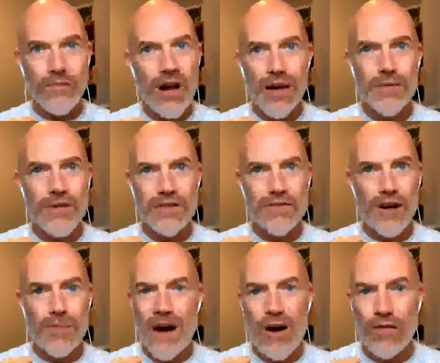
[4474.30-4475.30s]
I'm not a very
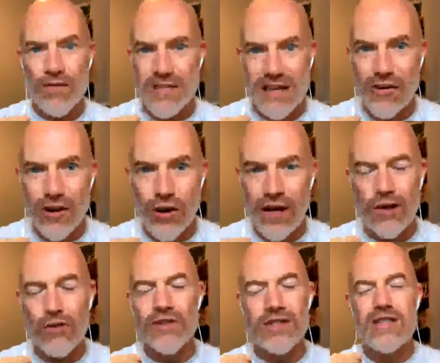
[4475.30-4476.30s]
powerful singer at all. I
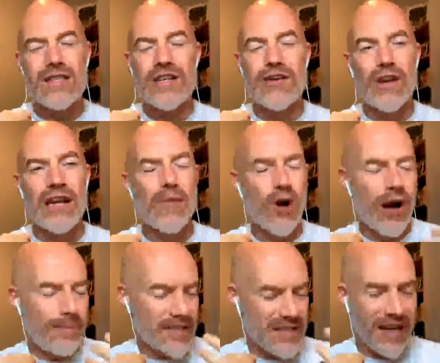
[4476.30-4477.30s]
couldn't sit here and claim, oh,
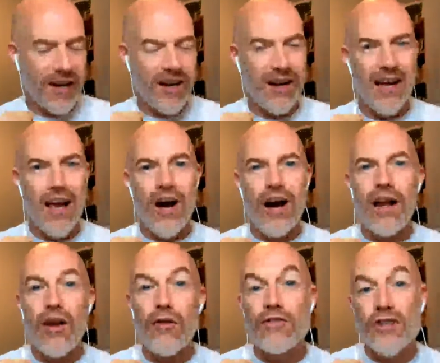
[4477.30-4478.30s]
I'm a singer. I
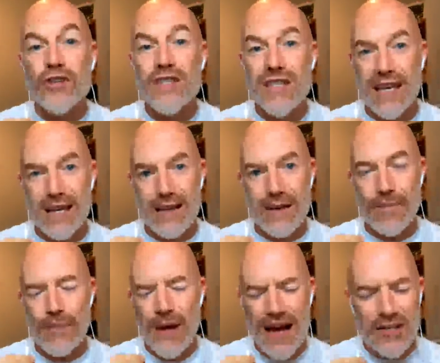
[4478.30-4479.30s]
love to sing. I'm
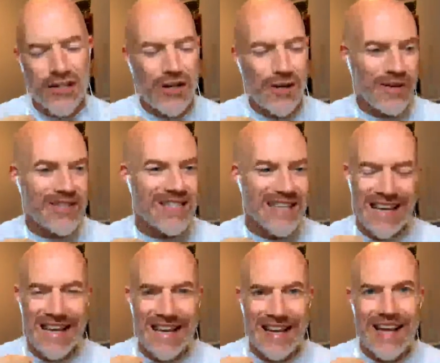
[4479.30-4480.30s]
passionate about
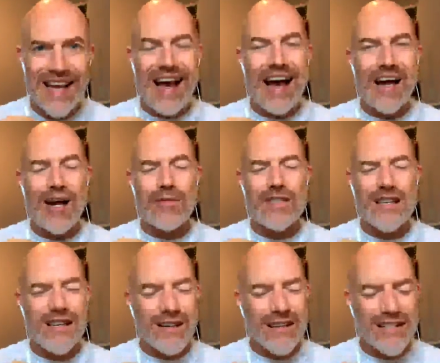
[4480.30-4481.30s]
singing. And I was
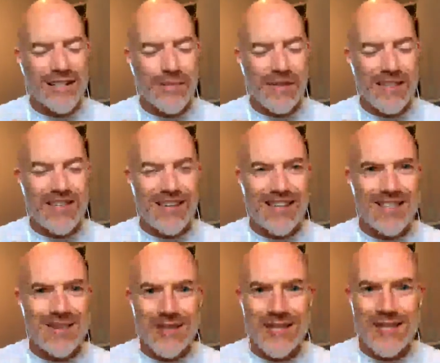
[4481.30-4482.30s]
delighted to be inside this
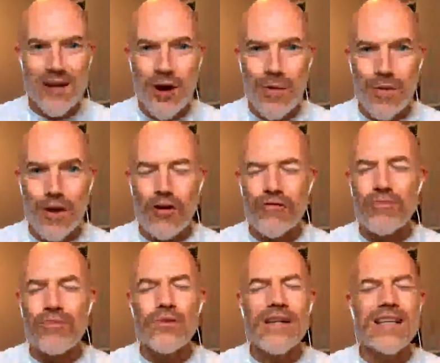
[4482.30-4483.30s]
ensemble of
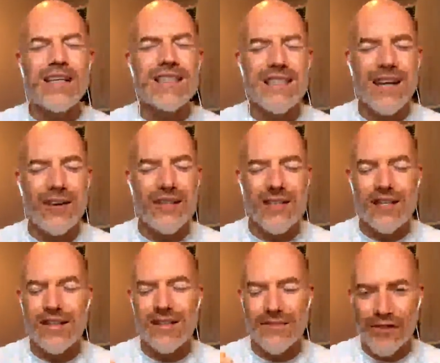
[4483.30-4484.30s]
brilliant singers. And
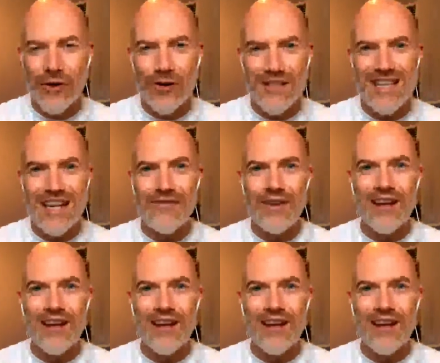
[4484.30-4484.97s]
as Fiona is saying, if I